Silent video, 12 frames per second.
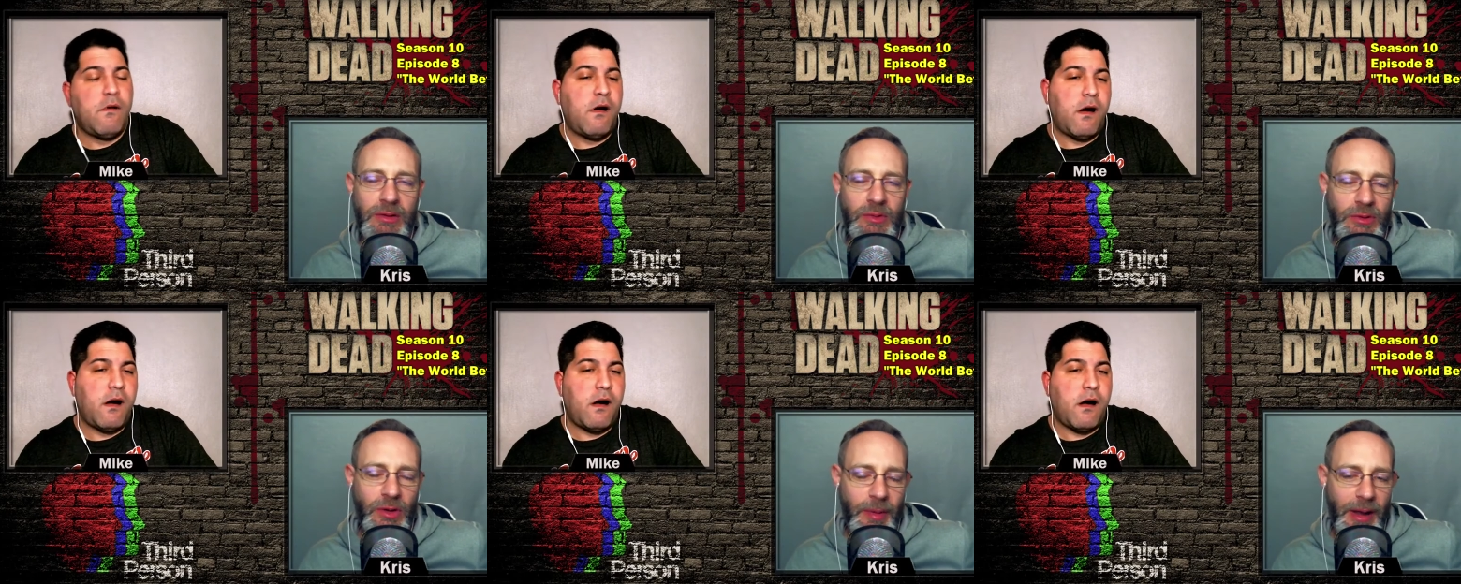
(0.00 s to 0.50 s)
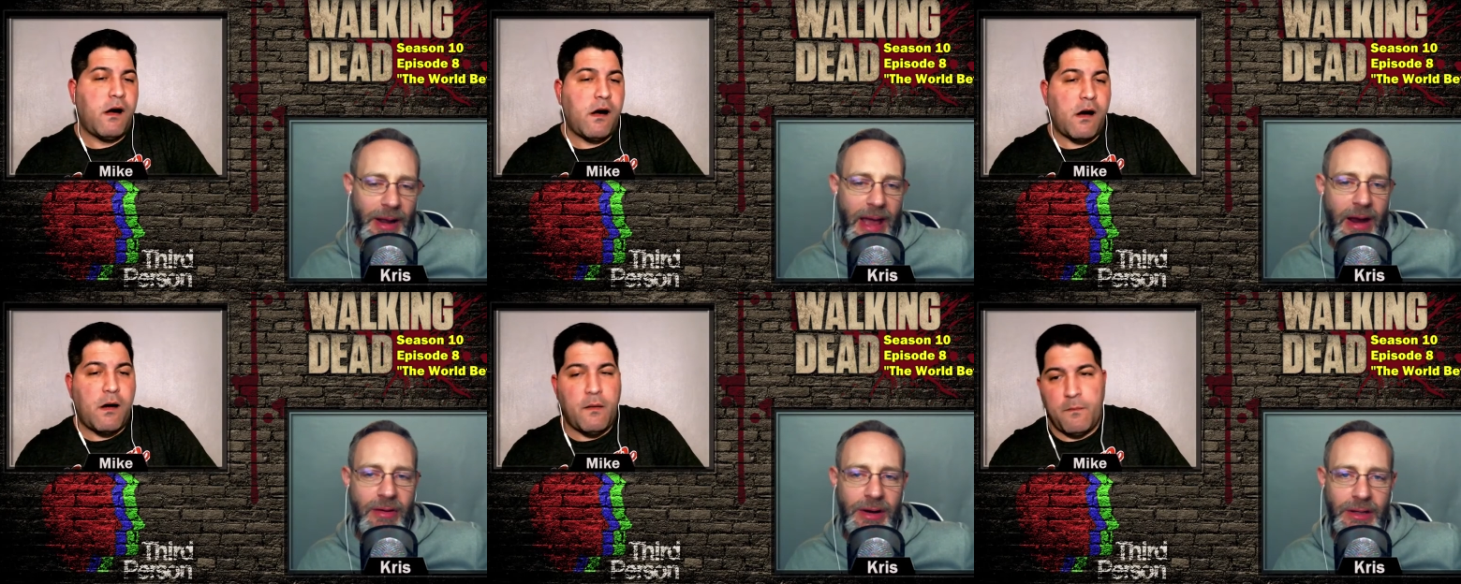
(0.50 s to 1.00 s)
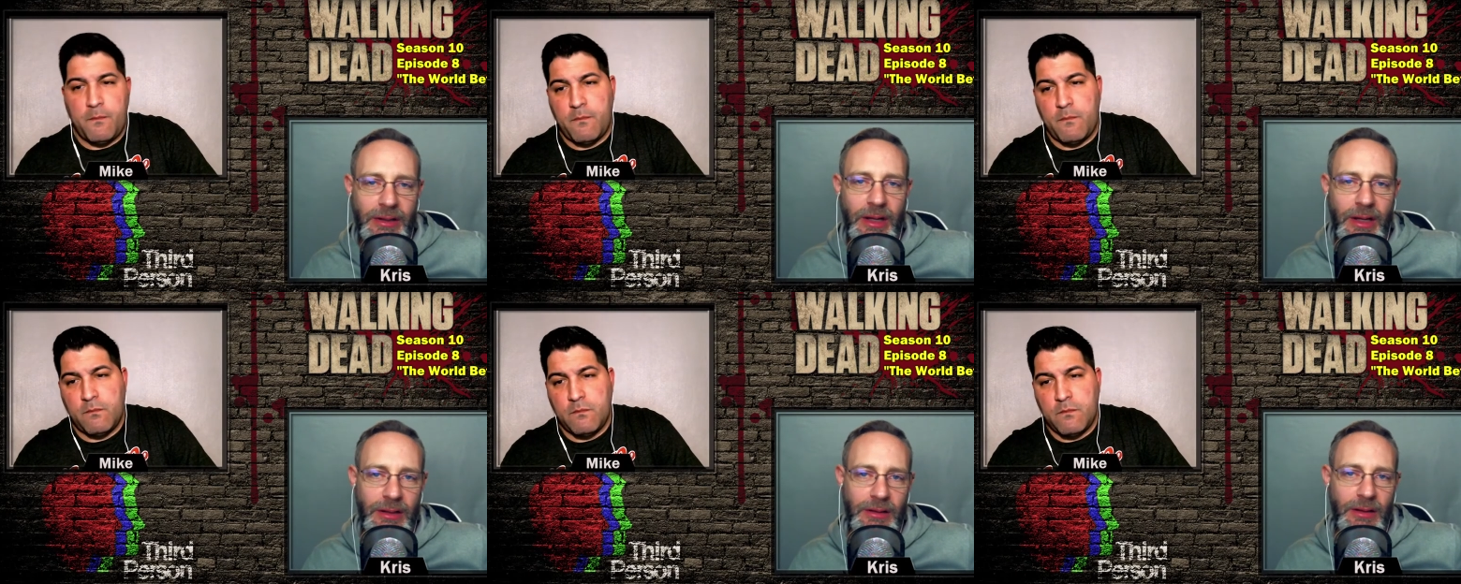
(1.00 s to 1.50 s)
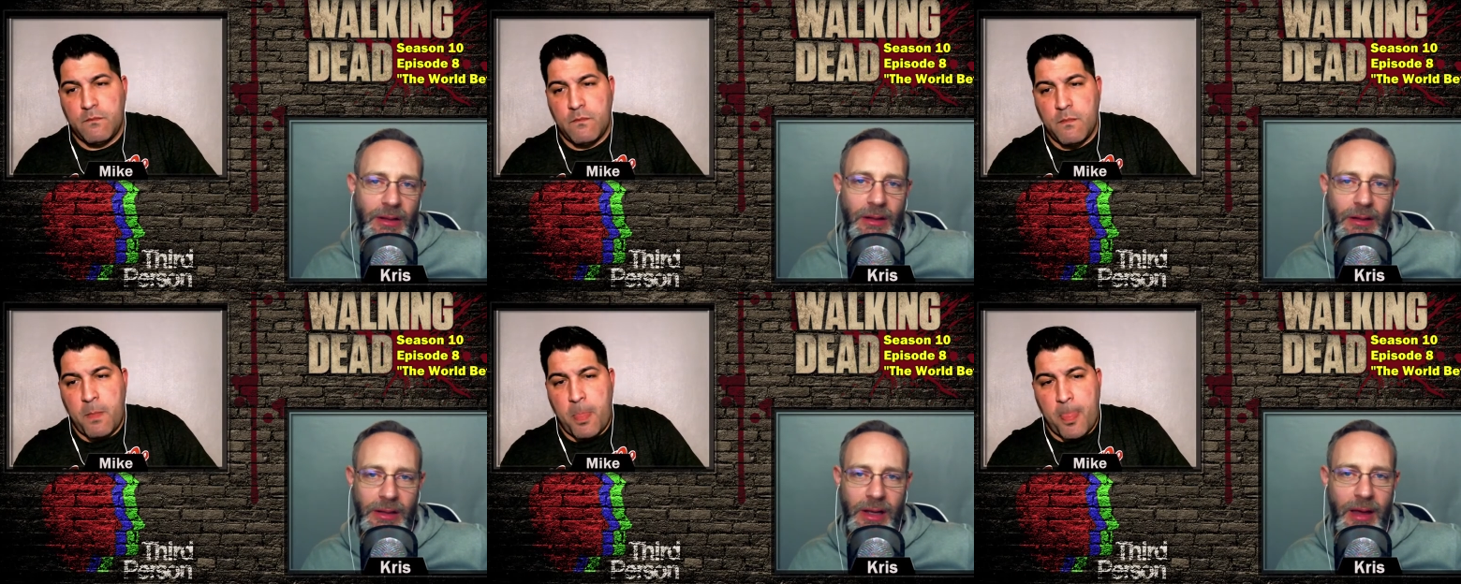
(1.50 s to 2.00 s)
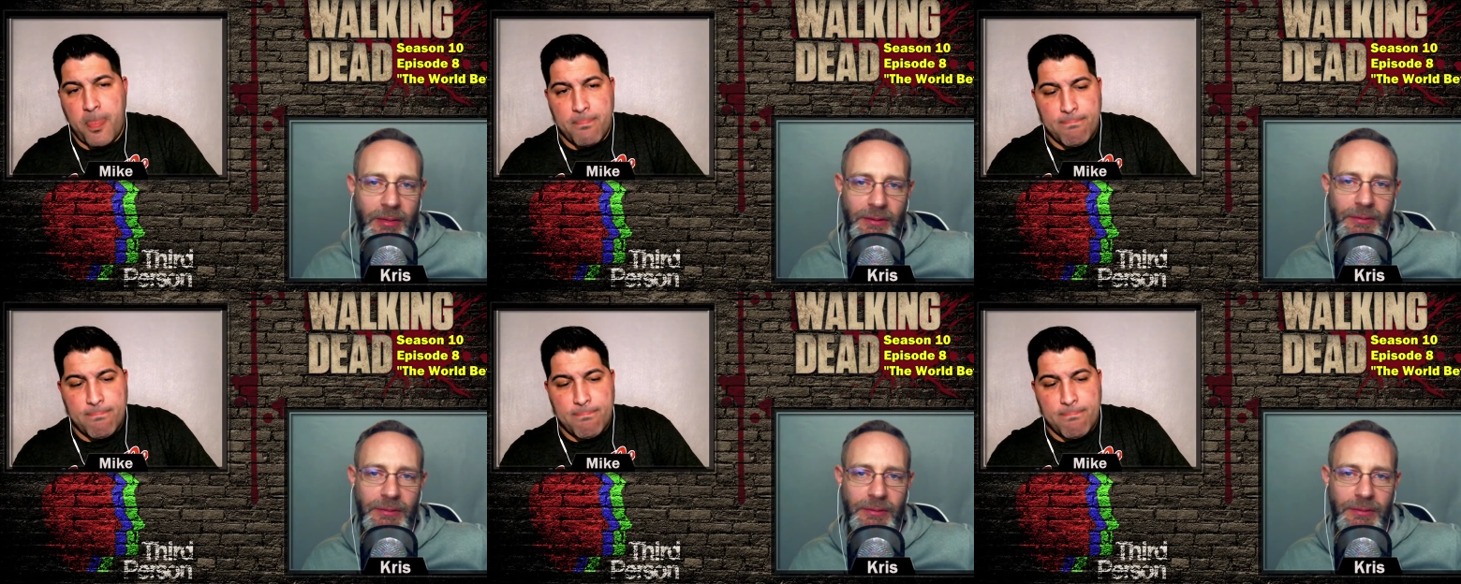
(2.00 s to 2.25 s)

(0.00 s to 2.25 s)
Speaker 1: just want to talk about Aaron and and uh, Gamma